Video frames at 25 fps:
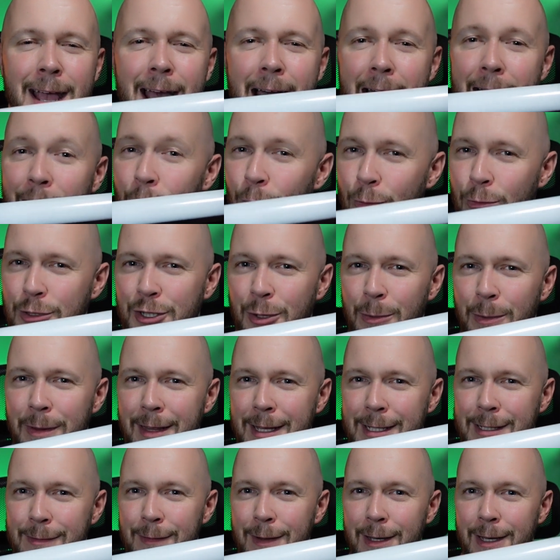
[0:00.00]
and also in
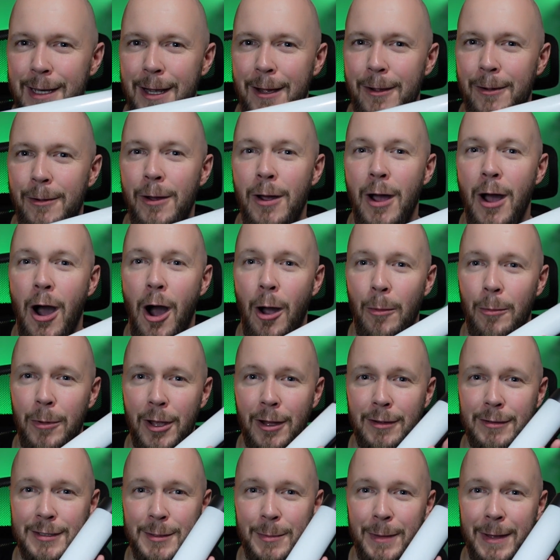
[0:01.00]
this video I'm
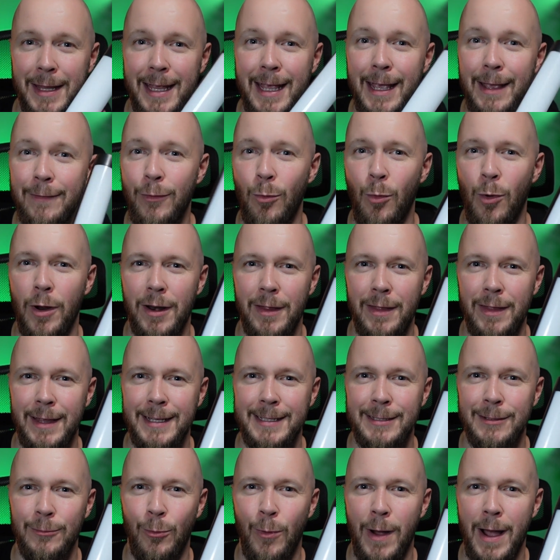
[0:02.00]
going to be giving one of
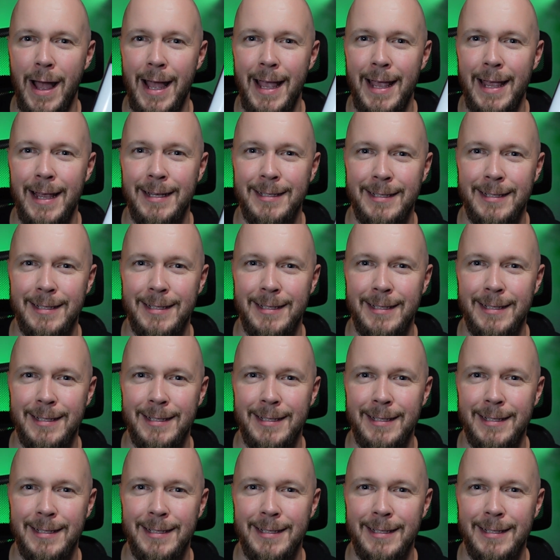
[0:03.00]
these away,